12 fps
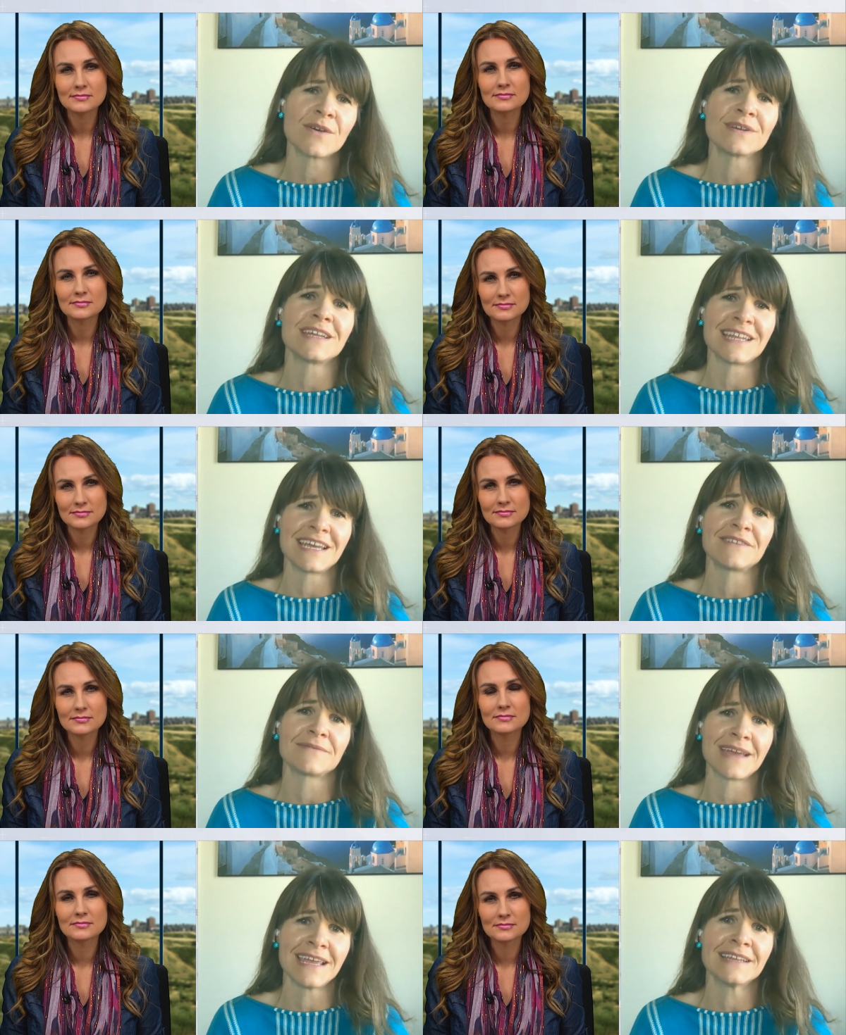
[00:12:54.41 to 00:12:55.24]
Speaker 1: alone in
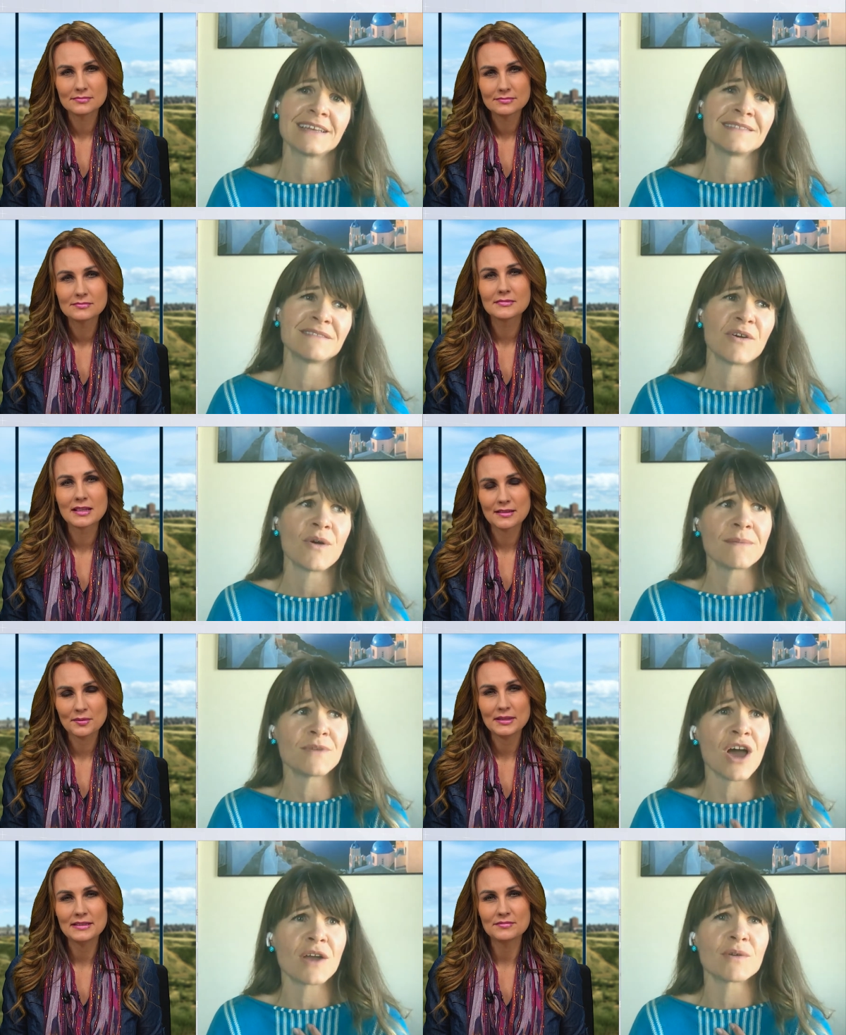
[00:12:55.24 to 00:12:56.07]
it, right? And oh,
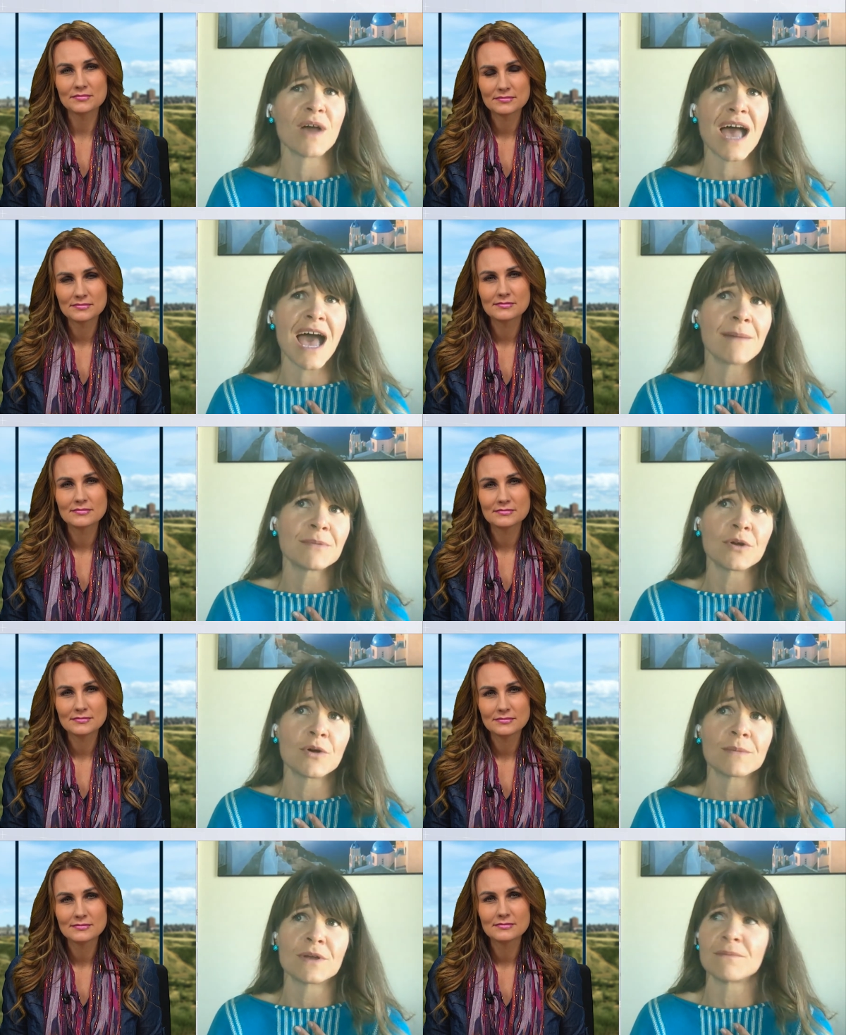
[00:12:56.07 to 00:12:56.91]
I'm not
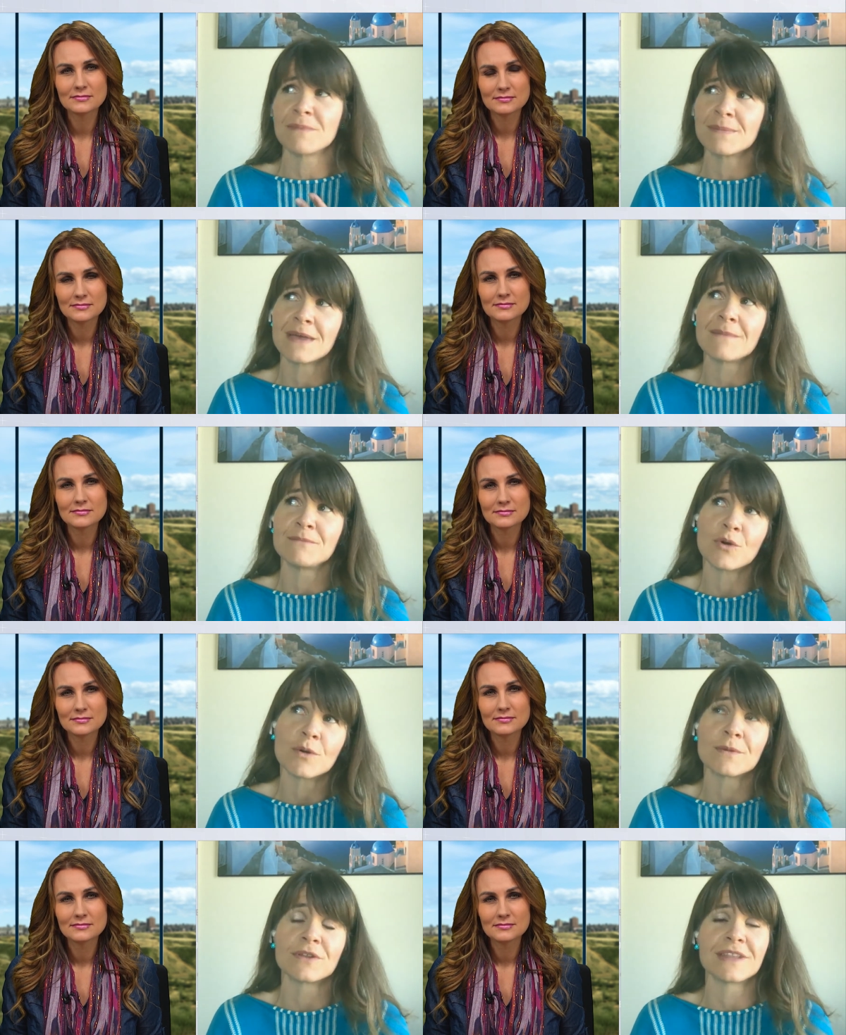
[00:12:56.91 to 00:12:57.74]
abnormal. Maybe I'm
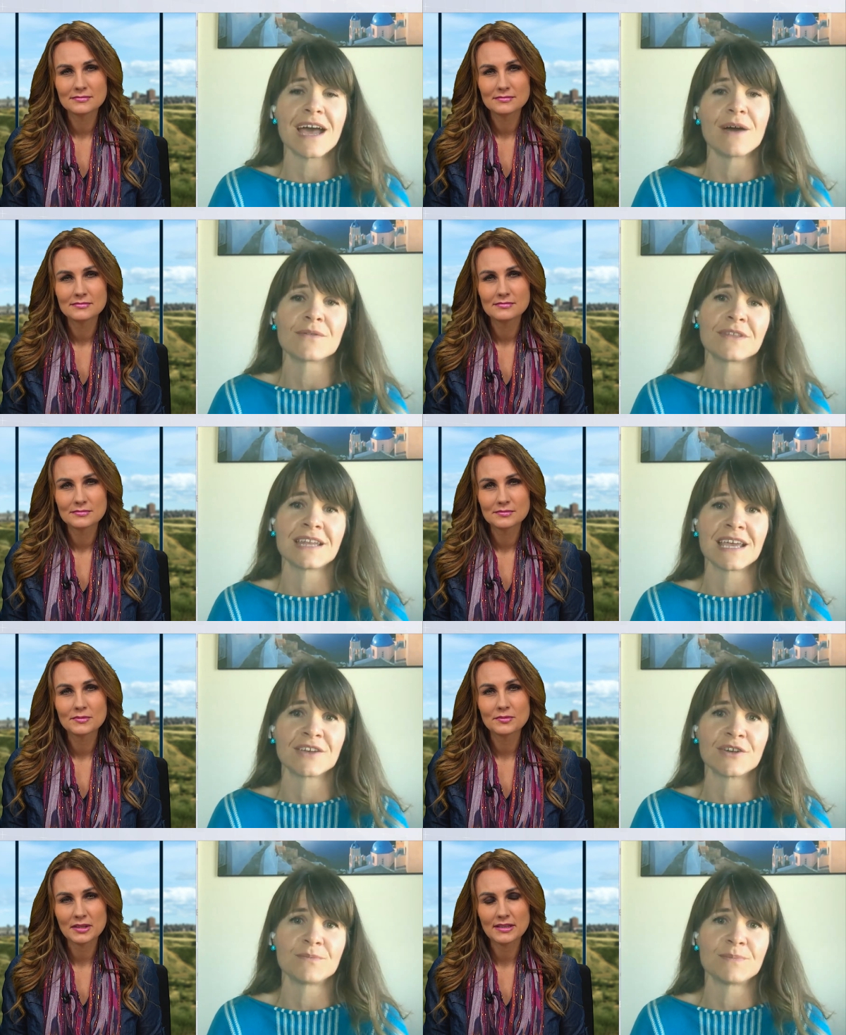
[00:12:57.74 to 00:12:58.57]
normal now that
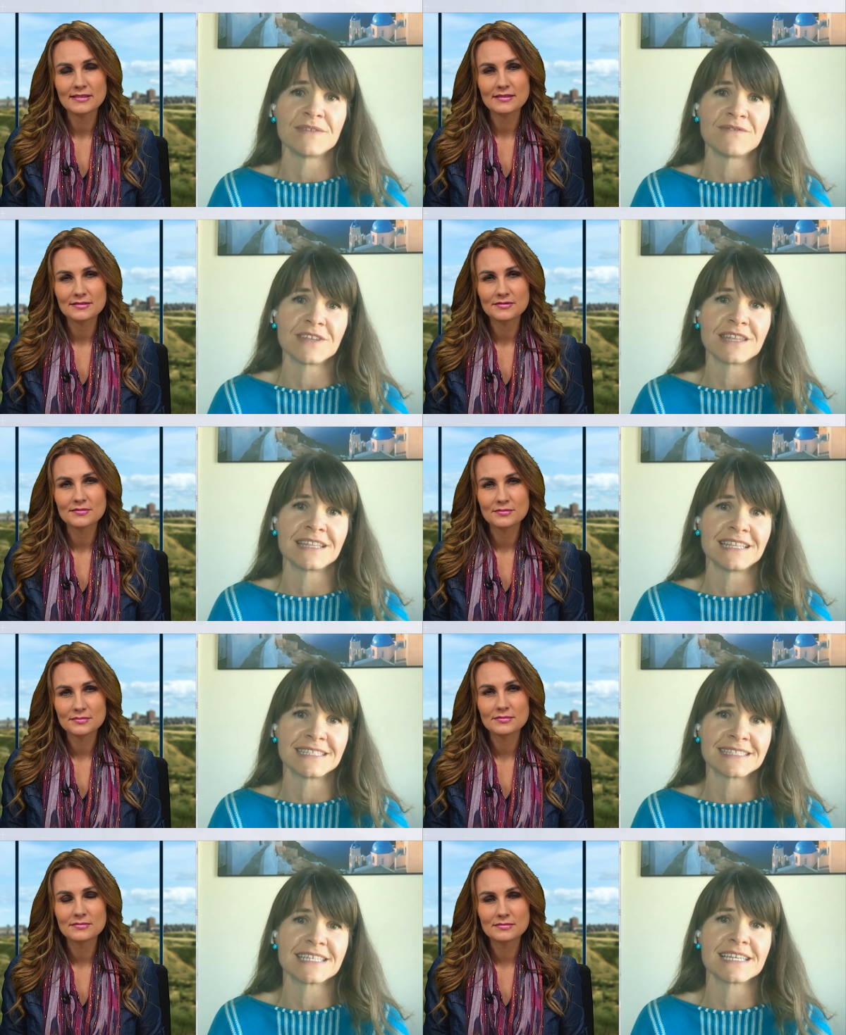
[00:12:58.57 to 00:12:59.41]
I could be feeling
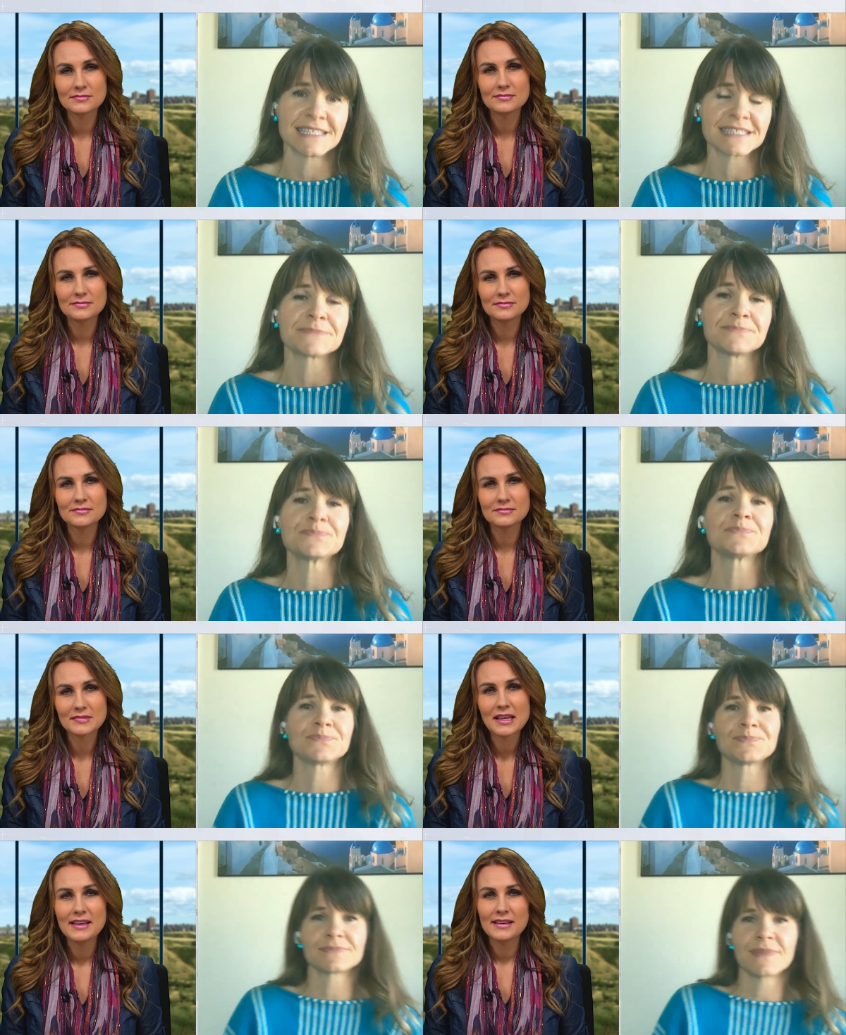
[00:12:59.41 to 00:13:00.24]
these things.
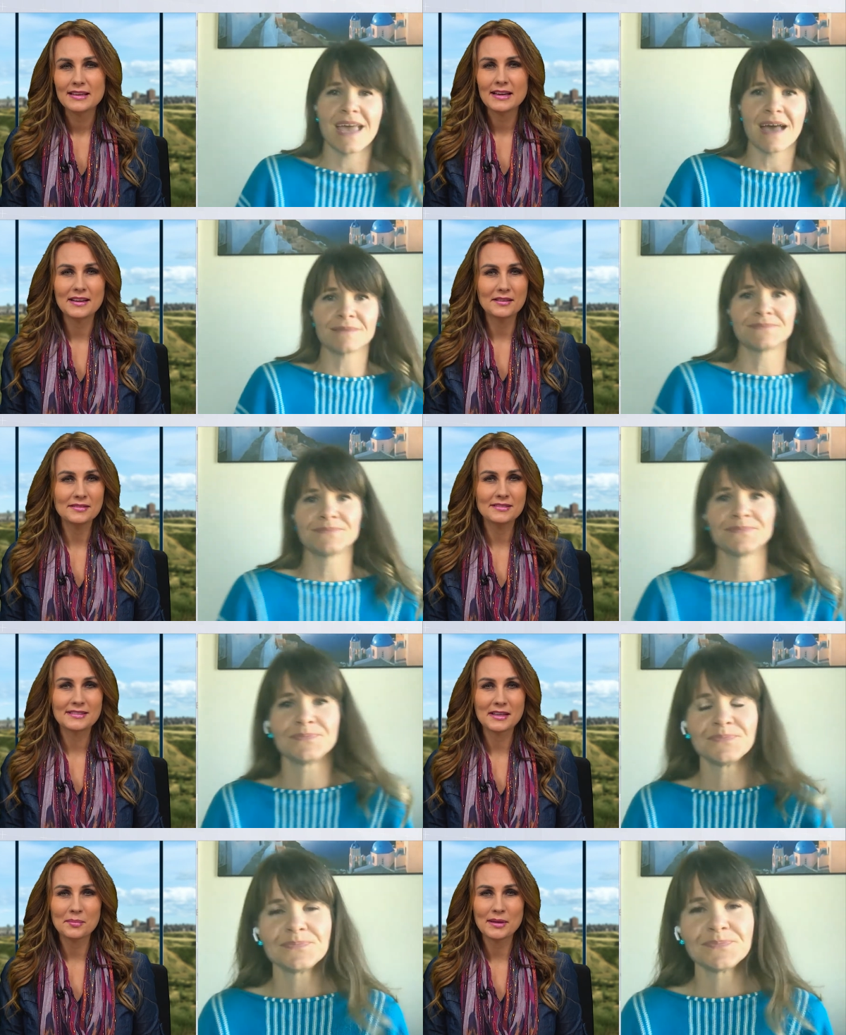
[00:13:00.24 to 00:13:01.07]
Speaker 2: Yeah, yeah,
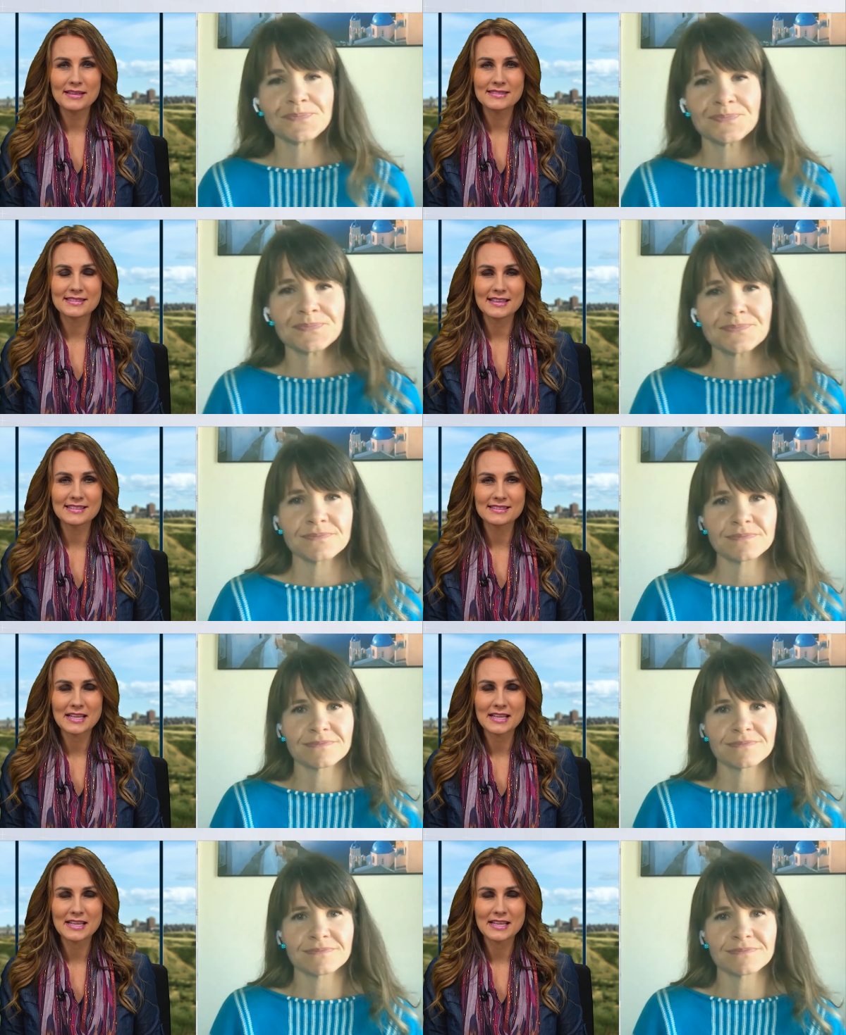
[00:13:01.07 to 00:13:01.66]
that makes sense.